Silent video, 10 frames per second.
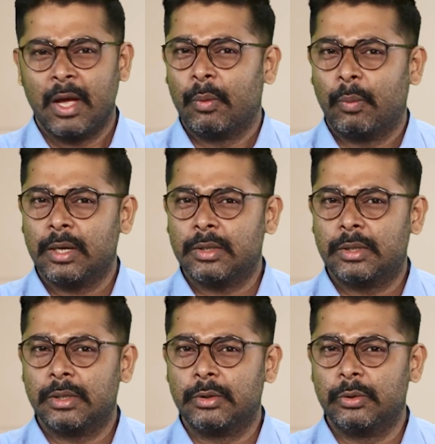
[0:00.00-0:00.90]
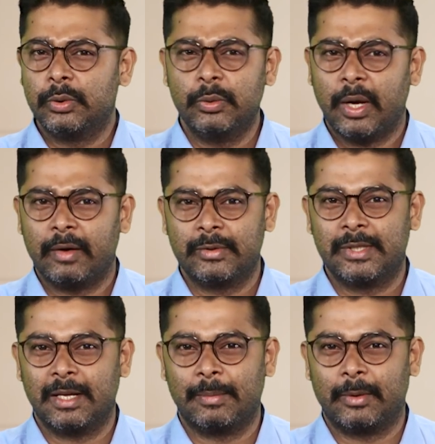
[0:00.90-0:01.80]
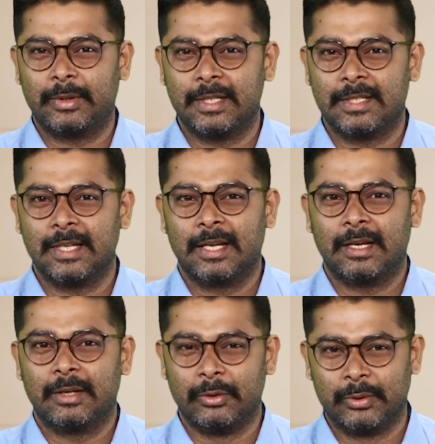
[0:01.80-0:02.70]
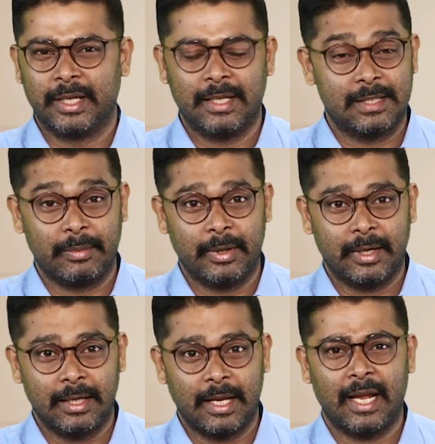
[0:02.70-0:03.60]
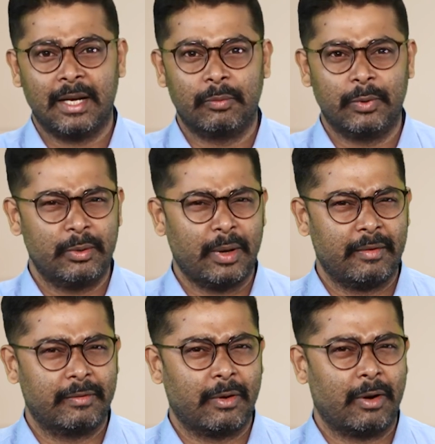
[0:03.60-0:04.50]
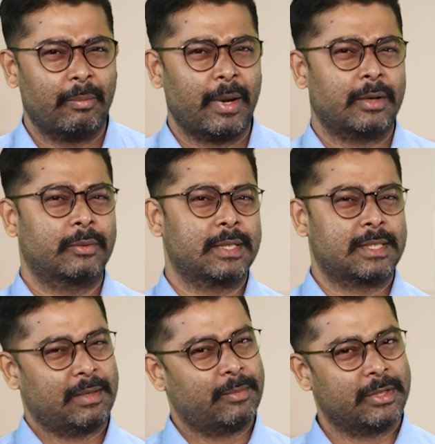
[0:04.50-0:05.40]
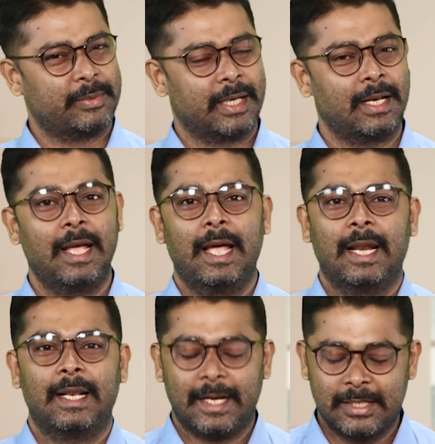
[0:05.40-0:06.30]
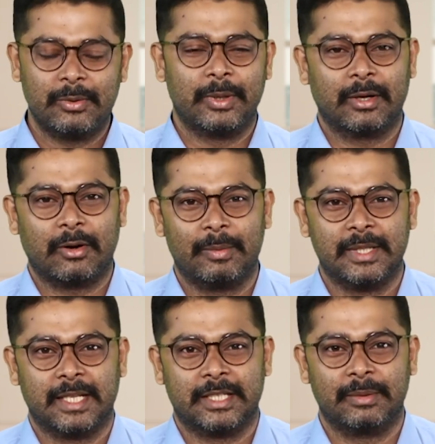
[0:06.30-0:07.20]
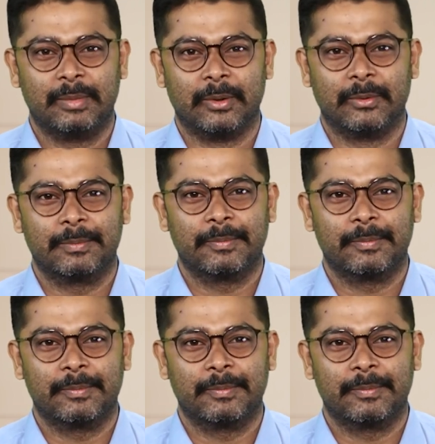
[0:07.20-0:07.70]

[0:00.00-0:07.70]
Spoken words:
What do you have to say about this? Do you think it's a miracle? And would you have gone back to the same hospital? Let us know in the comment section below.